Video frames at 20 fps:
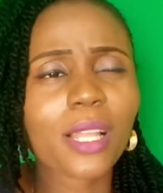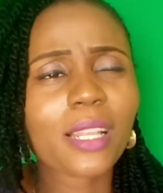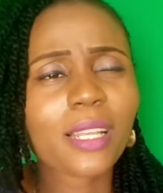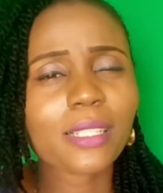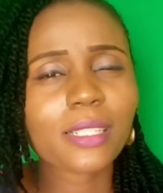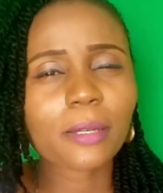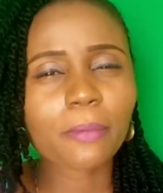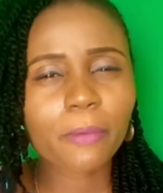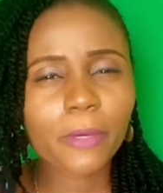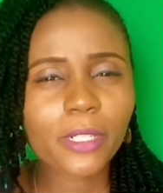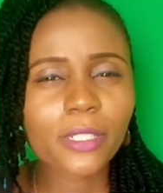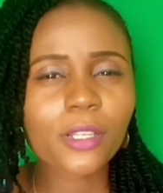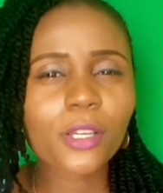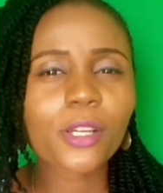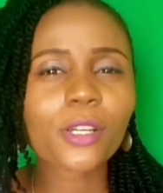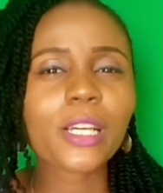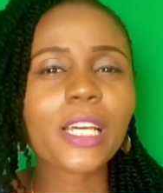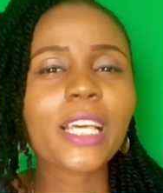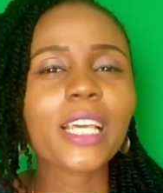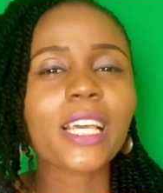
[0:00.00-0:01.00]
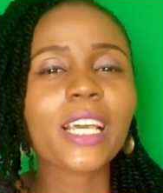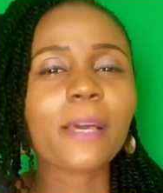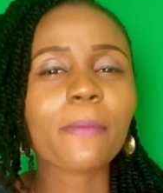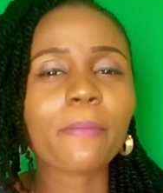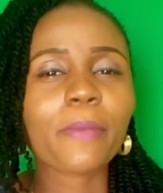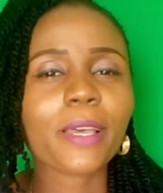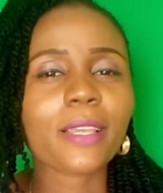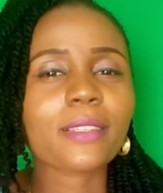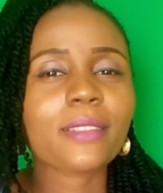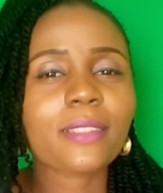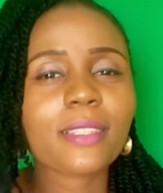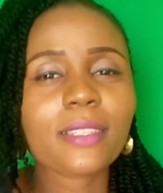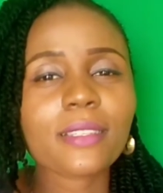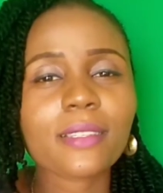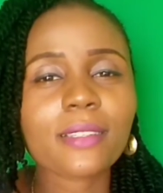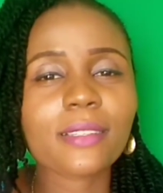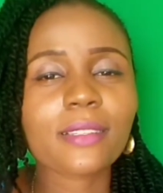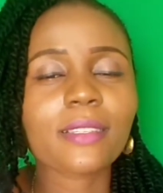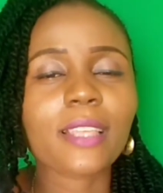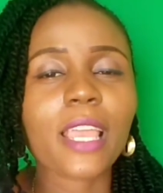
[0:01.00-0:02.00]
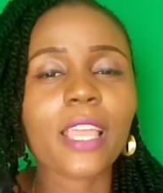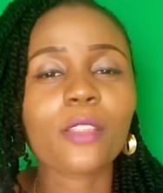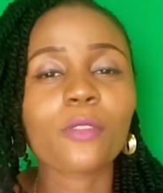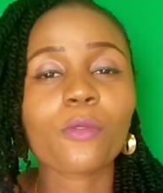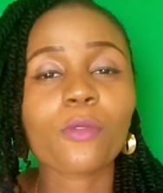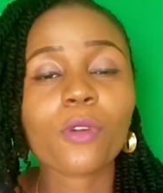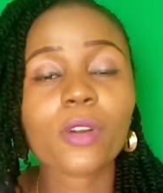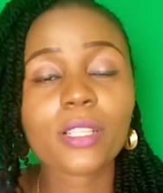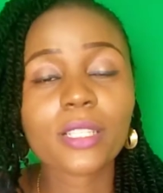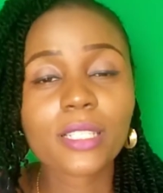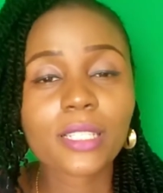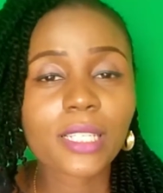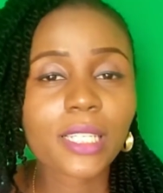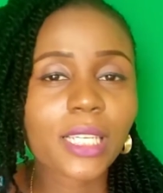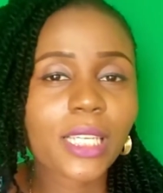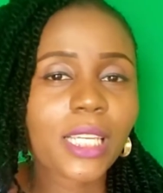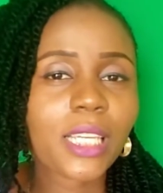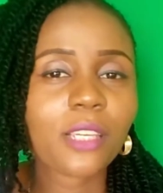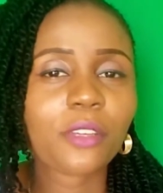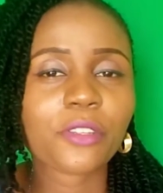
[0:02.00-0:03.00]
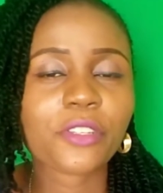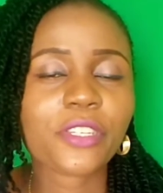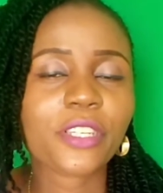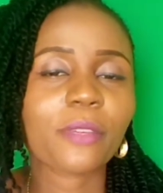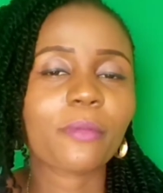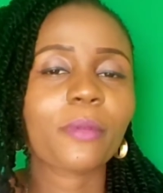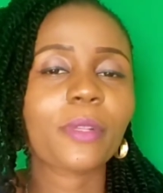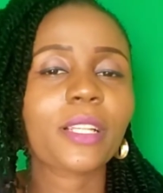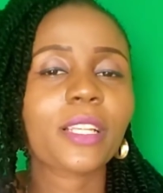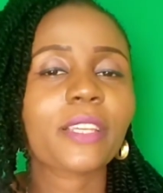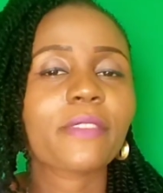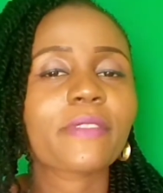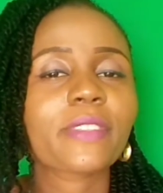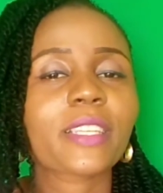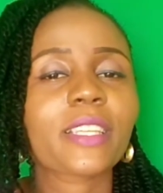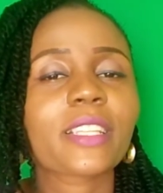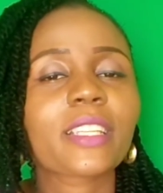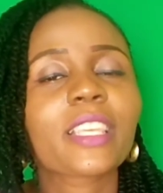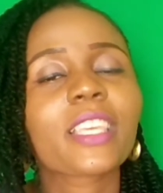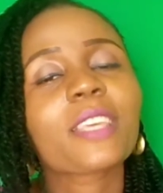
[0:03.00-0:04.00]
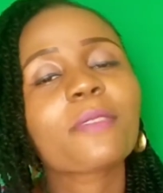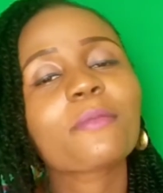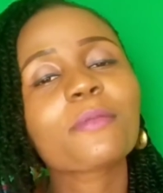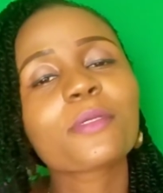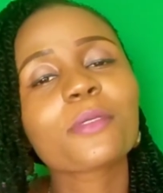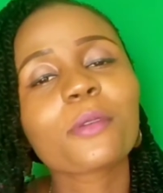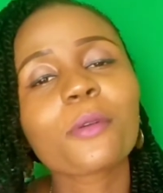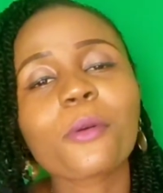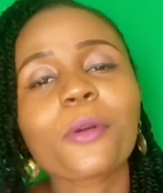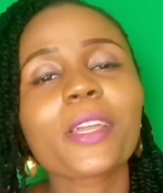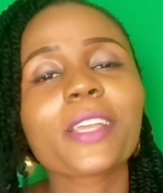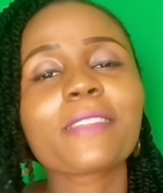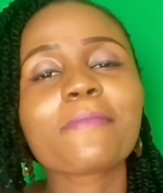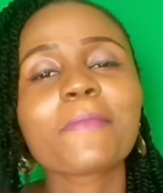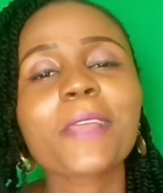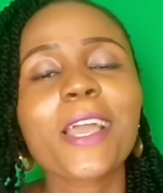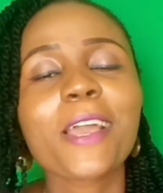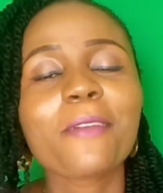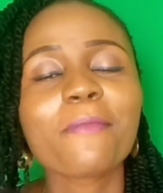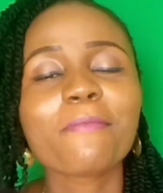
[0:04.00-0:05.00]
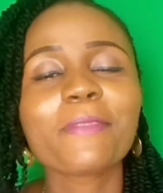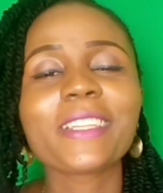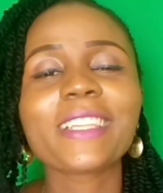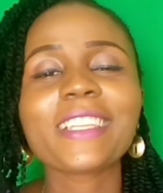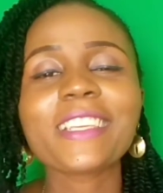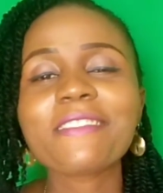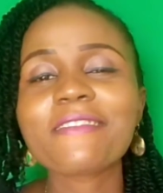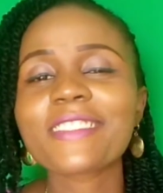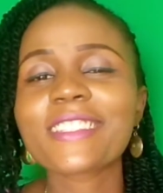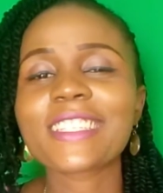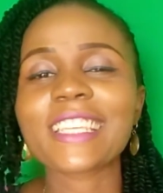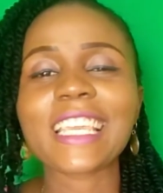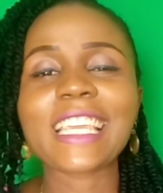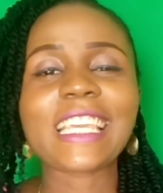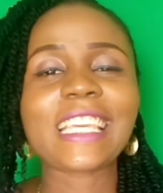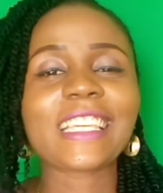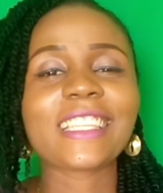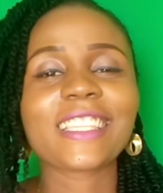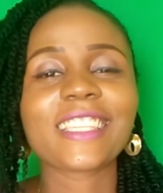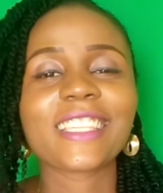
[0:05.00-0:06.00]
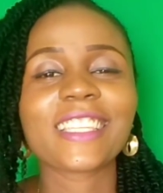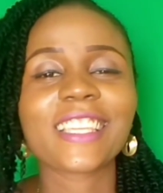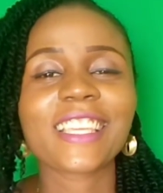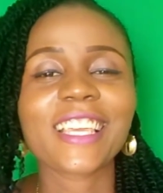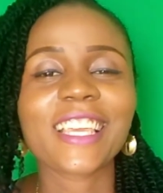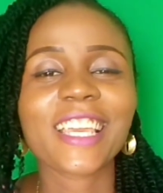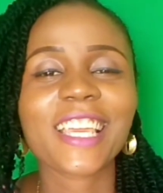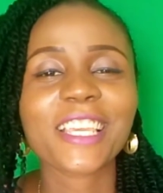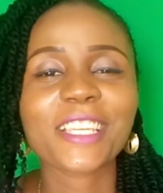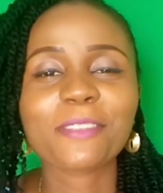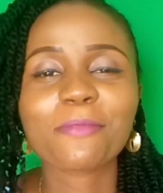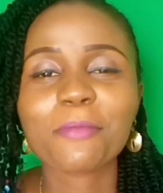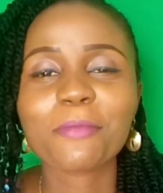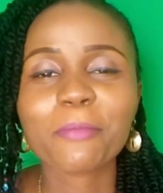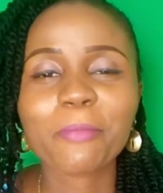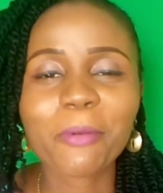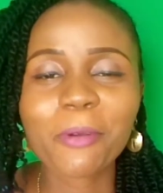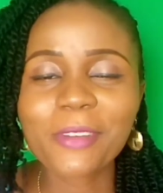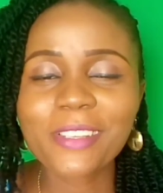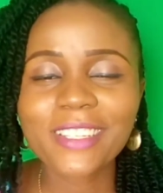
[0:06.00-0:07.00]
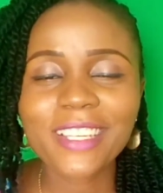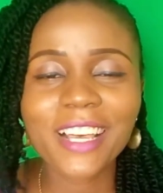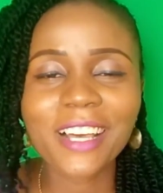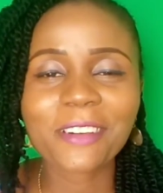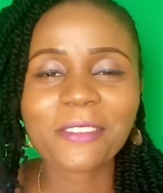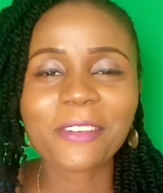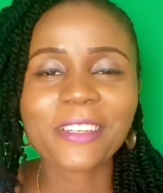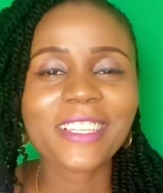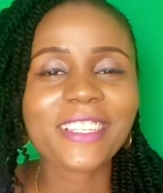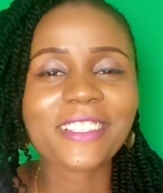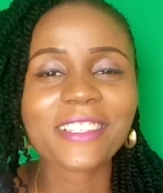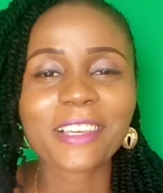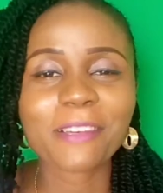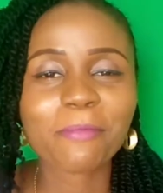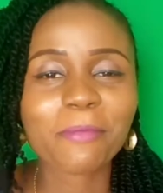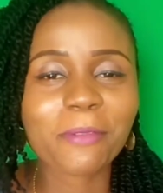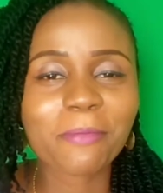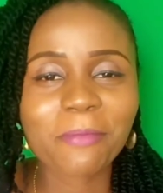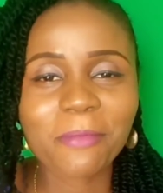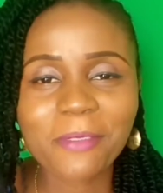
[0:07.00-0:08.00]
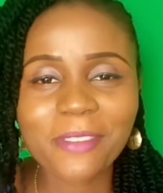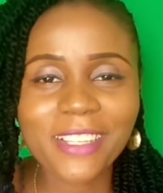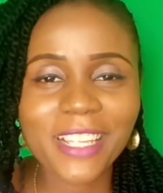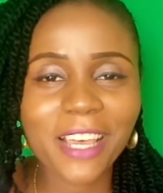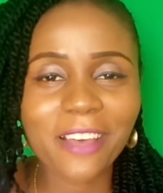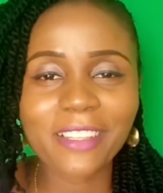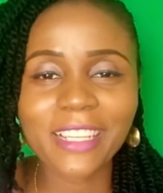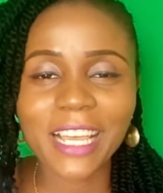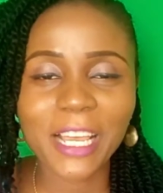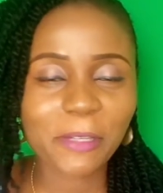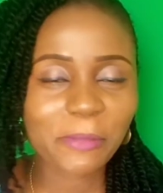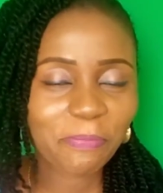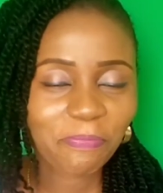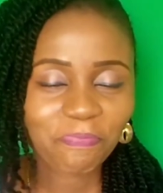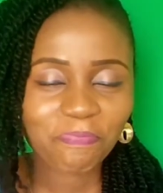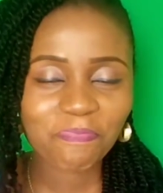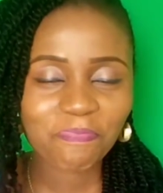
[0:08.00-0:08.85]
An entrepreneur persists in what he or she believes in, keeps going, believes in his proposal or his proposal that